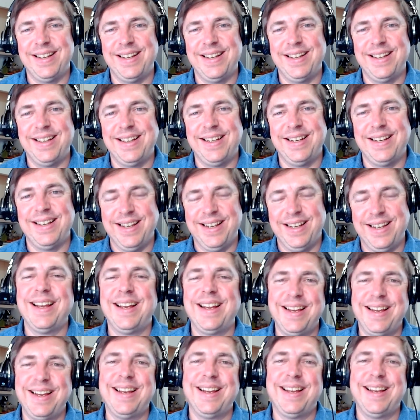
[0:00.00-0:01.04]

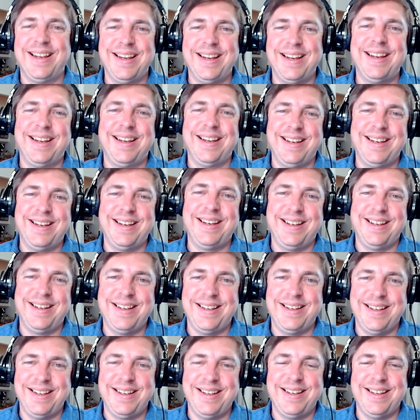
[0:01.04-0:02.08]

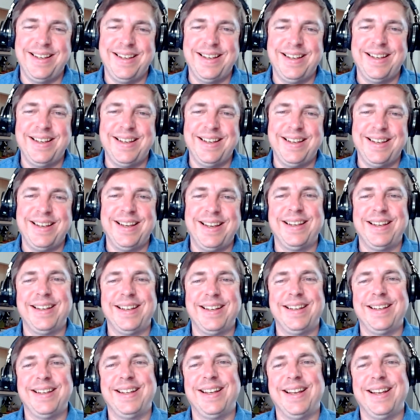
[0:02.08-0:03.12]

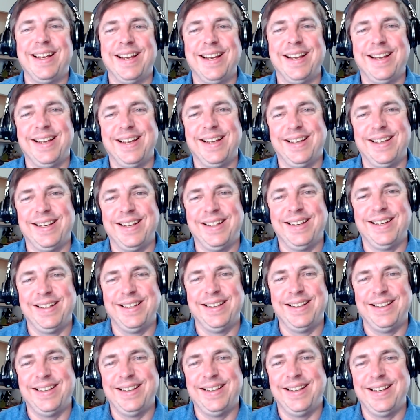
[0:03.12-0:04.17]

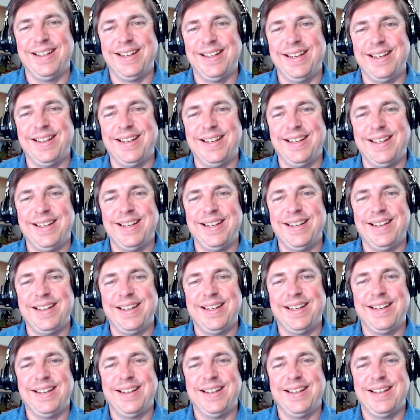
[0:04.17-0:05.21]

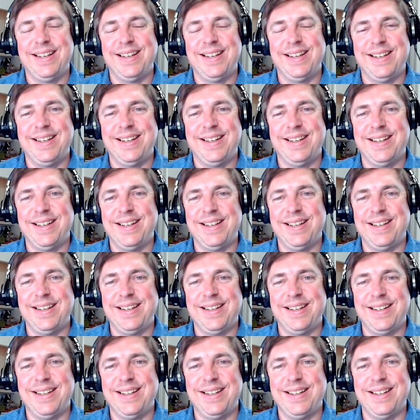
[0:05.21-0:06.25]

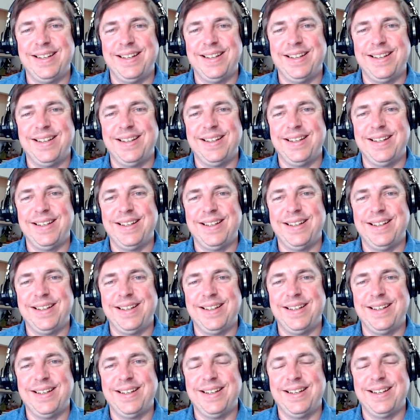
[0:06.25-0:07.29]

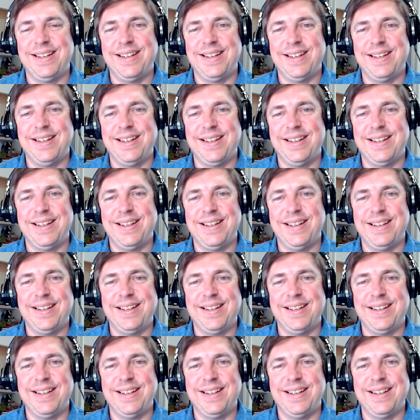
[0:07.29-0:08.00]
The person shown says nothing.